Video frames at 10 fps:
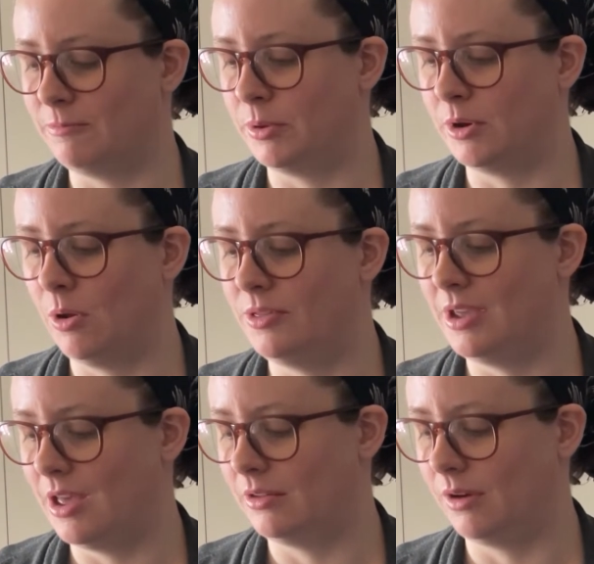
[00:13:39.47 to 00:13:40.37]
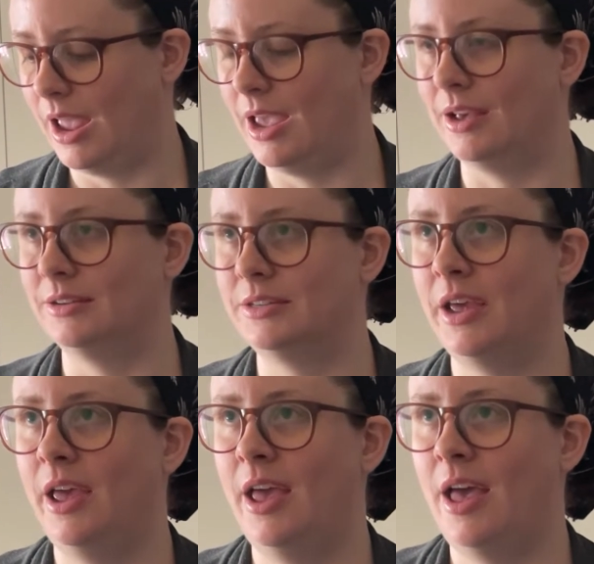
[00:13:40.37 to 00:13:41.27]
But on the other hand,
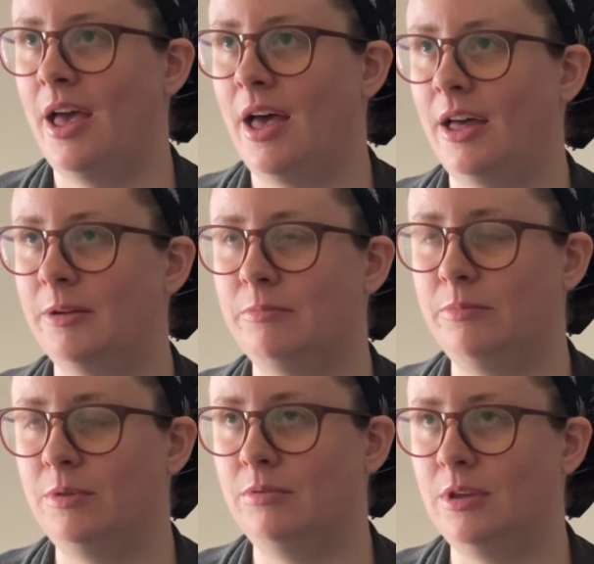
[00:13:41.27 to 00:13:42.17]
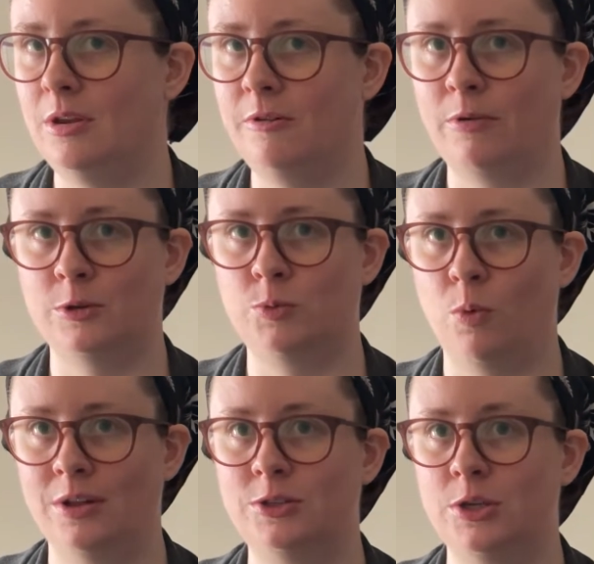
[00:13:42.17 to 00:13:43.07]
um, the universe
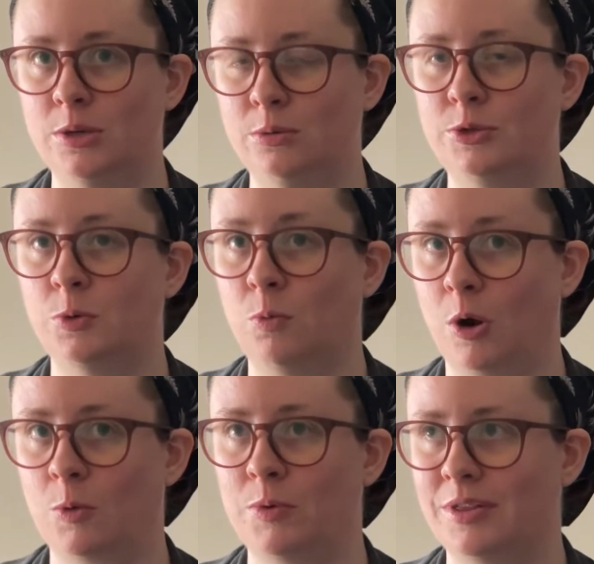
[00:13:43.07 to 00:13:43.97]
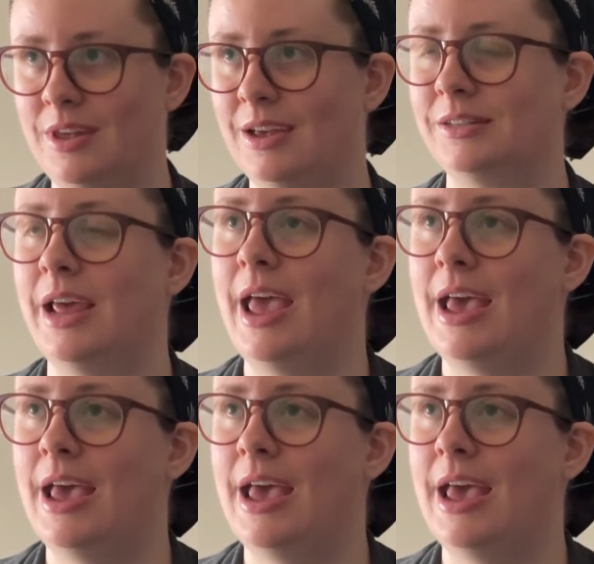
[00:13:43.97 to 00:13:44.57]
wants you to work with it.